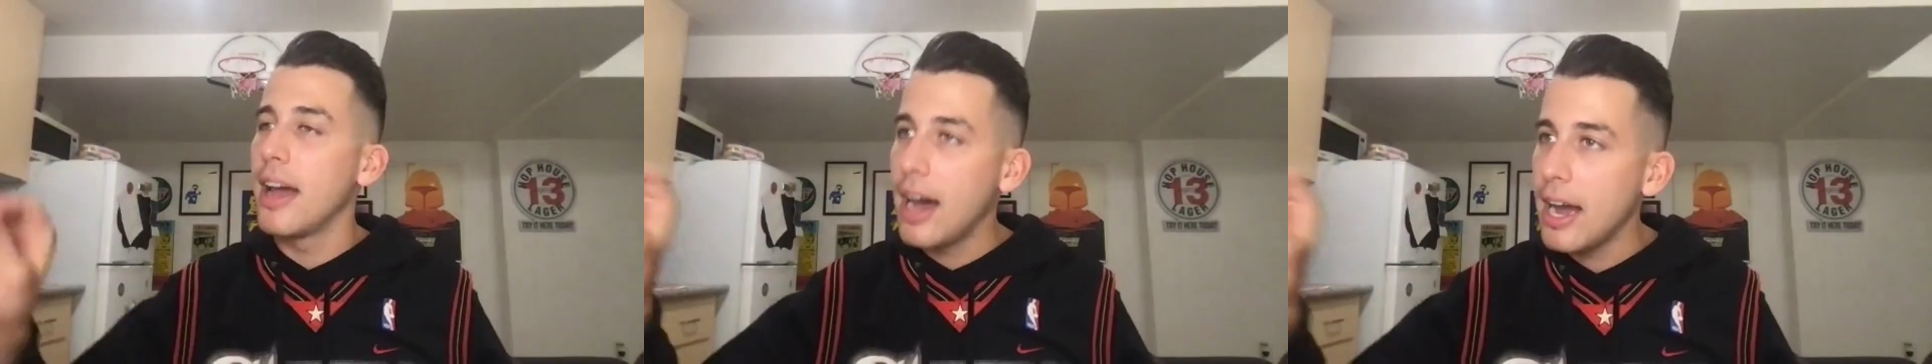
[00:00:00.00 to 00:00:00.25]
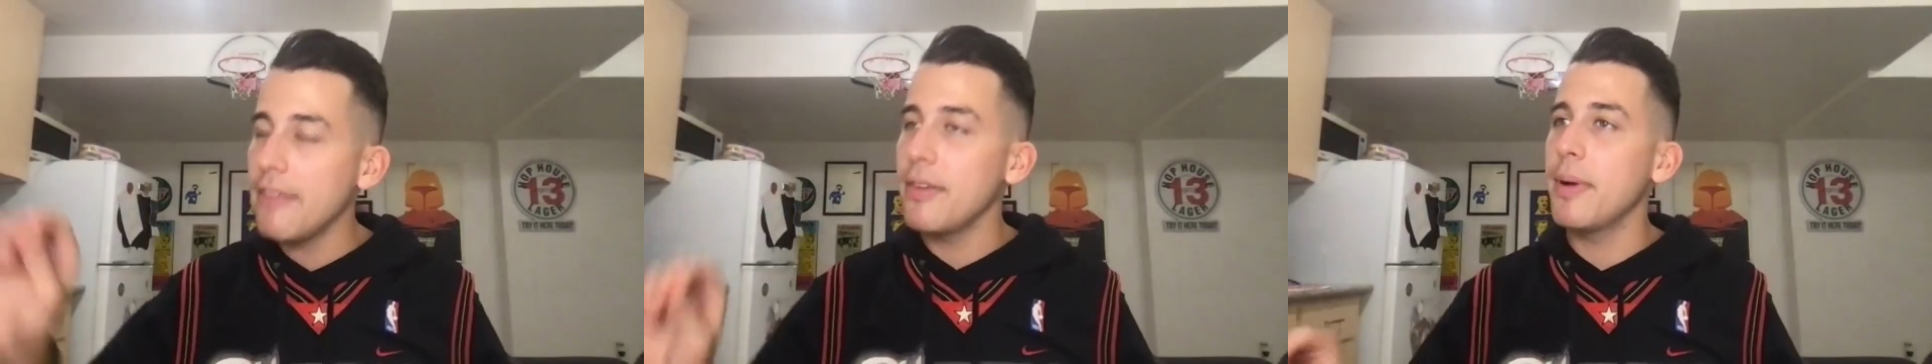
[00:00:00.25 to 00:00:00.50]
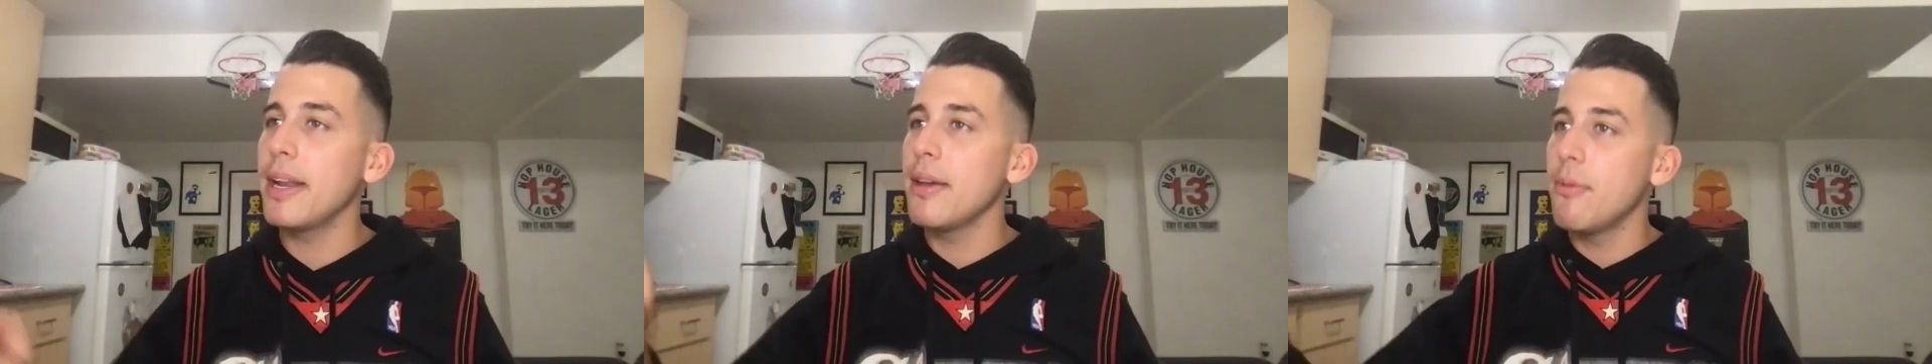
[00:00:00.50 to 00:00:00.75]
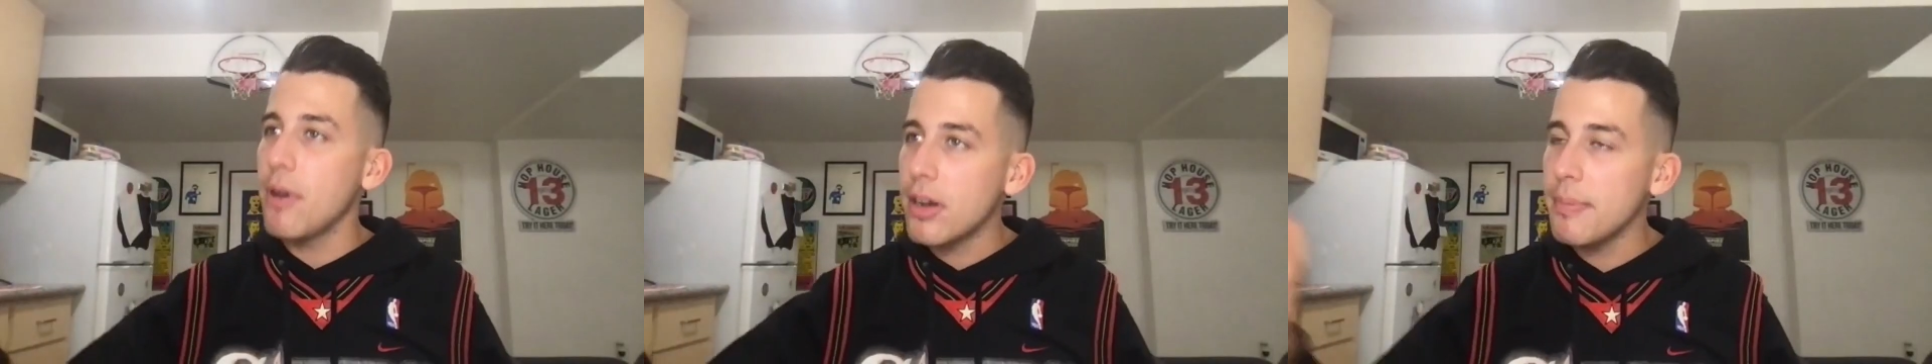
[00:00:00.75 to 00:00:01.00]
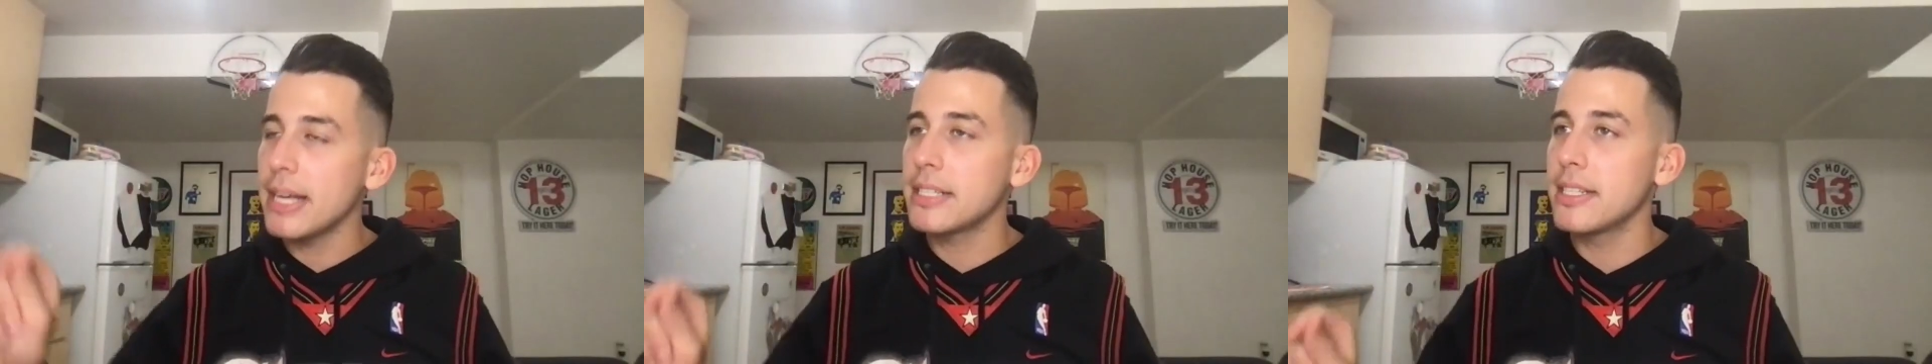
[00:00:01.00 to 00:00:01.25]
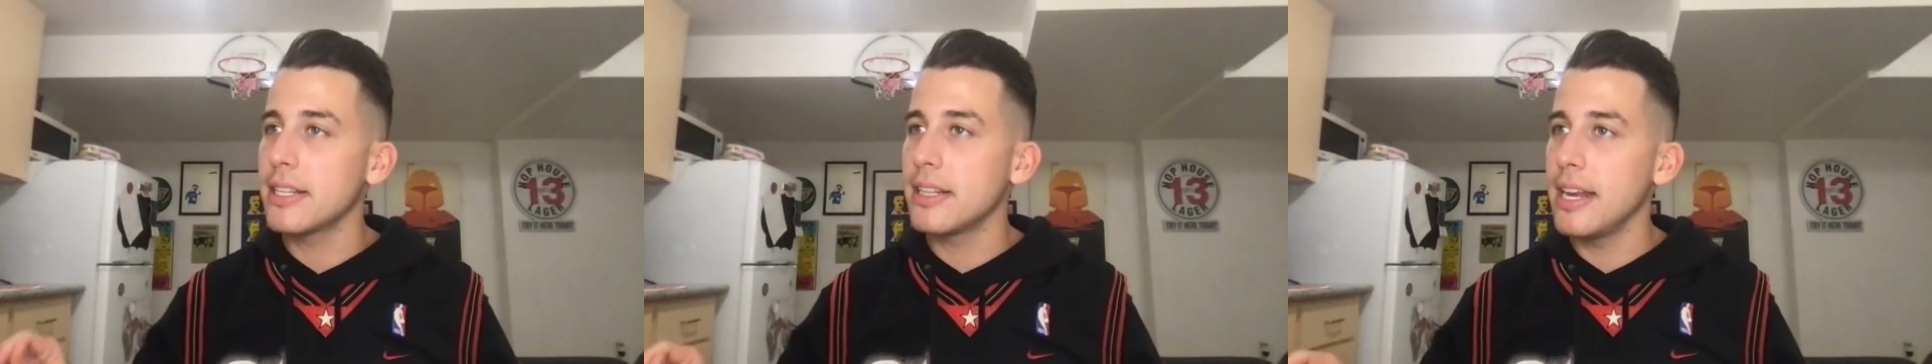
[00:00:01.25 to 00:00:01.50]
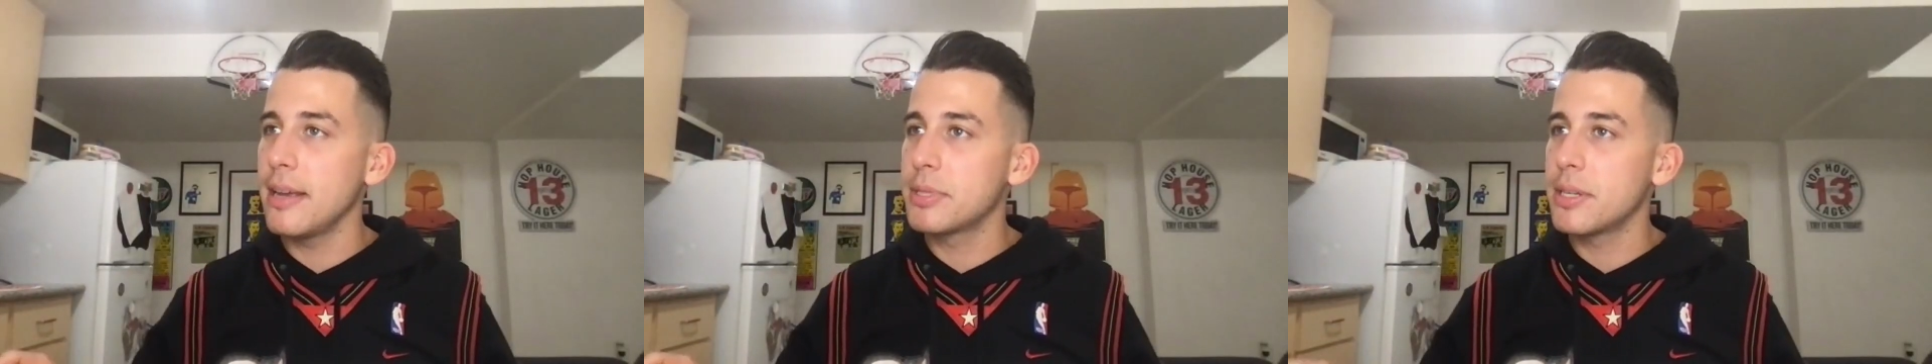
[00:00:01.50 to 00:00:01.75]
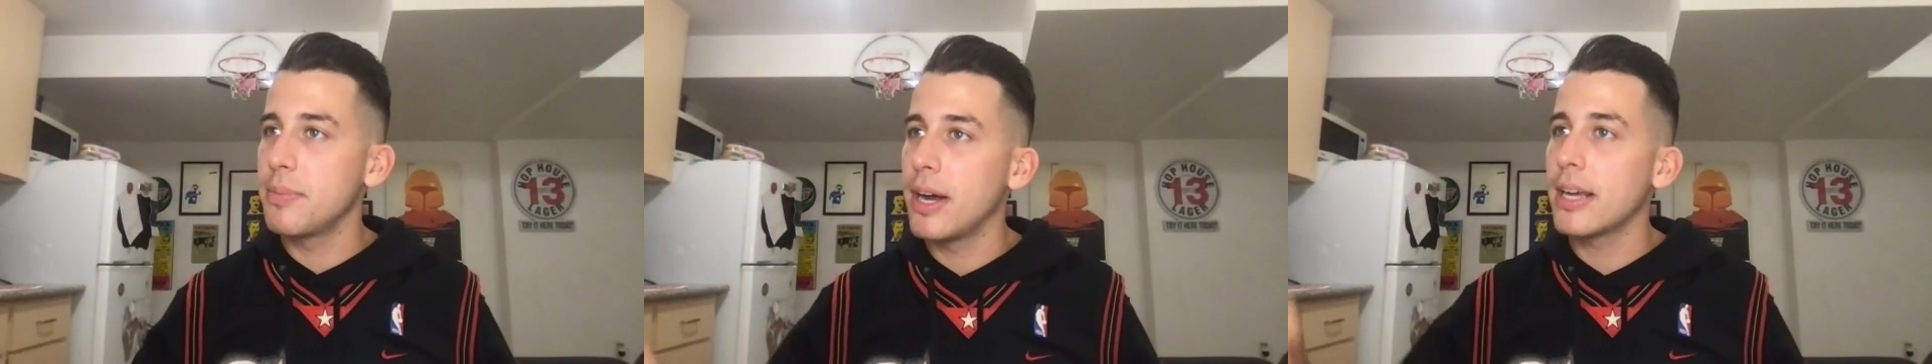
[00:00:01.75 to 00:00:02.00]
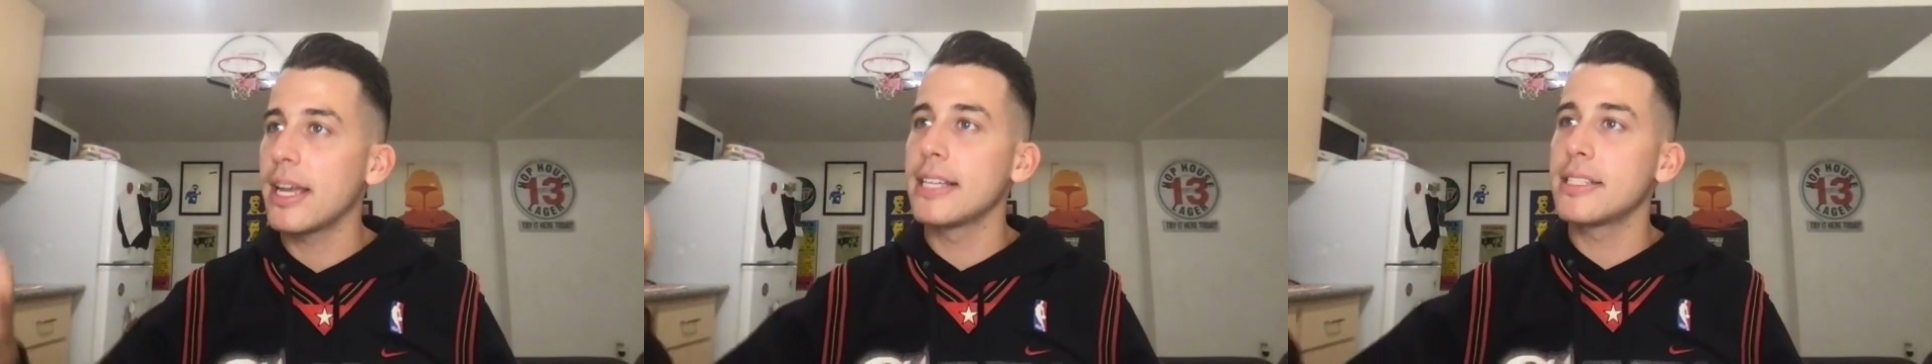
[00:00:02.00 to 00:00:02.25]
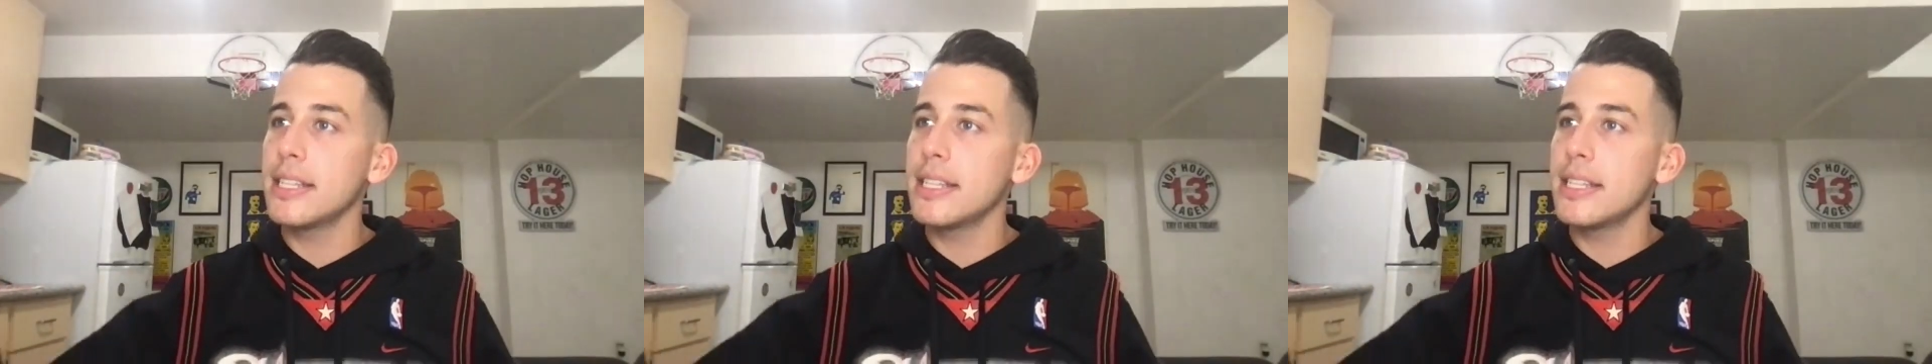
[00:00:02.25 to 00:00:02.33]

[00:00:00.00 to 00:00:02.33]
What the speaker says: Hi everybody, welcome back to the Clean Hamster podcast.